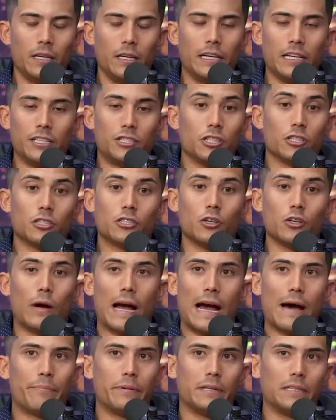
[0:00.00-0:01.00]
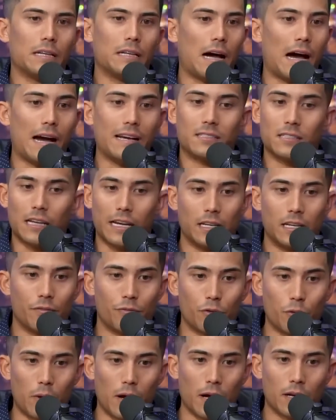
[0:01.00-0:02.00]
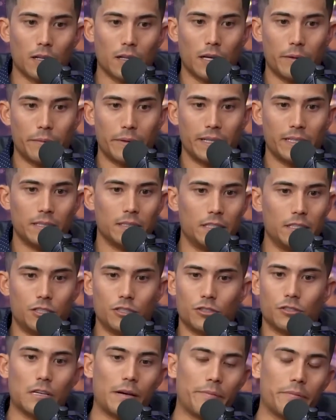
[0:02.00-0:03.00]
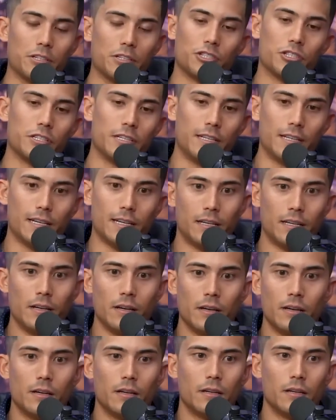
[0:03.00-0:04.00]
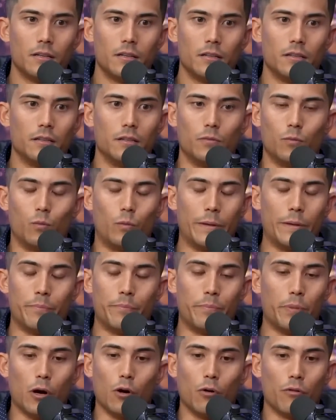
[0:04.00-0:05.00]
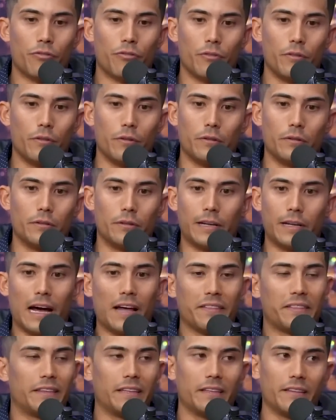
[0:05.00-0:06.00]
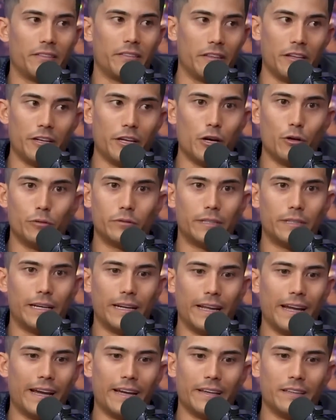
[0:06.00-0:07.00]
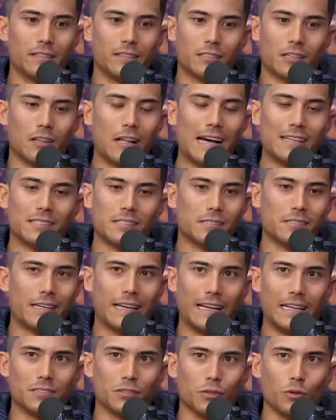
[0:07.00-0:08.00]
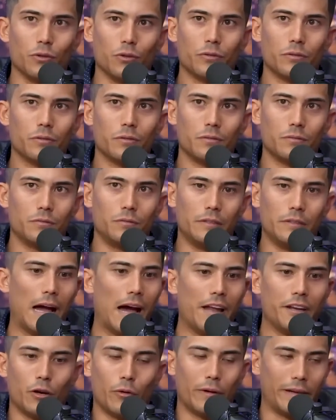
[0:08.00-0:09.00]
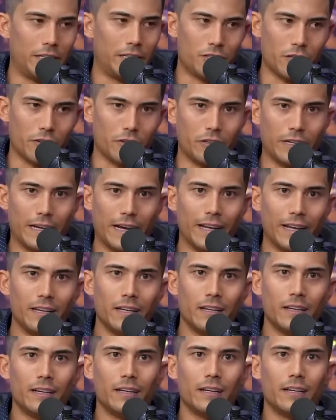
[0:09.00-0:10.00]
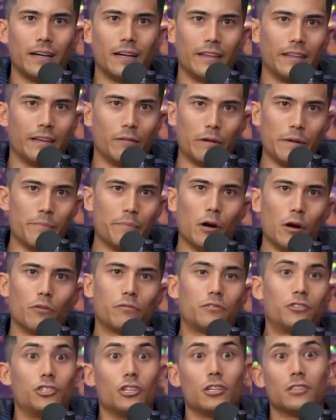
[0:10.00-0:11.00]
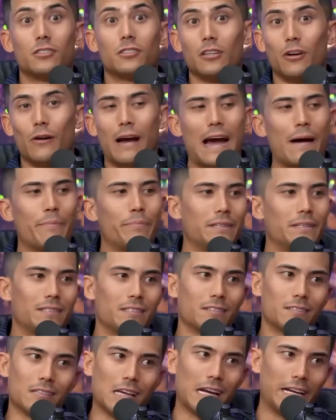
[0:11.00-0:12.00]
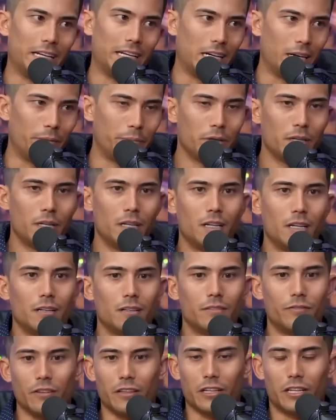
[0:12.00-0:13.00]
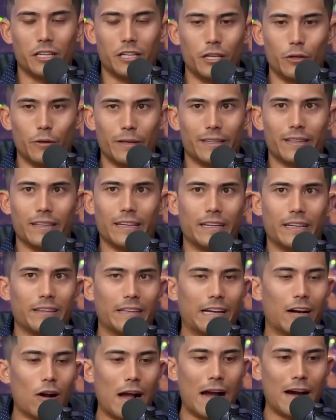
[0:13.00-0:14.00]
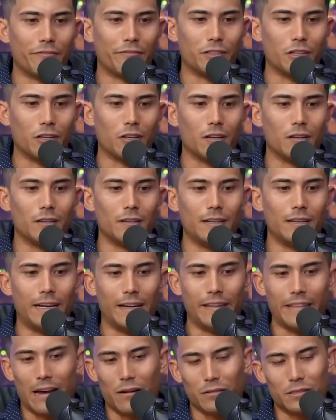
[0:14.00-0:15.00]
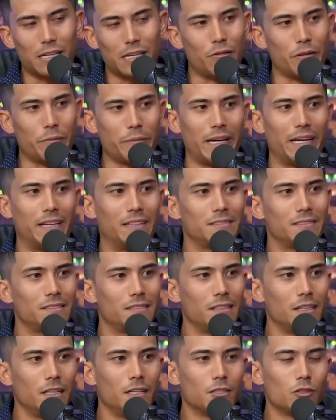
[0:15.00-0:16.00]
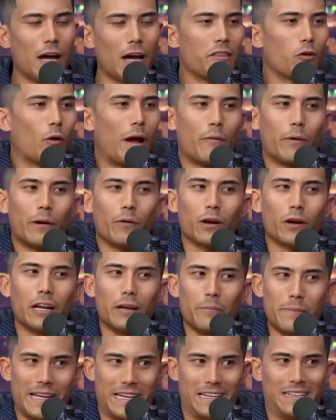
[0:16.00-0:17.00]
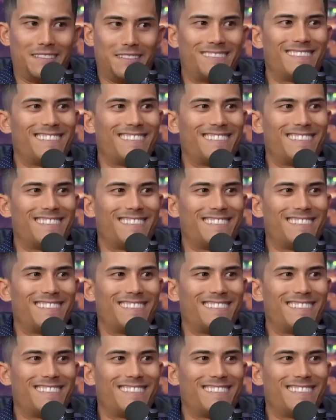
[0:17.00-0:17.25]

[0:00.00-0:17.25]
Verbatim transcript: It just so happened I signed up for rock climbing. It just happened she did. We both got the, the note that, hey, mm-hmm. this class is canceled, not knowing each other yet. And then we both just so happened to sign up yep. for the canoeing thing thereafter. And that was how we met. Yeah. And so either were, way, we were going to meet.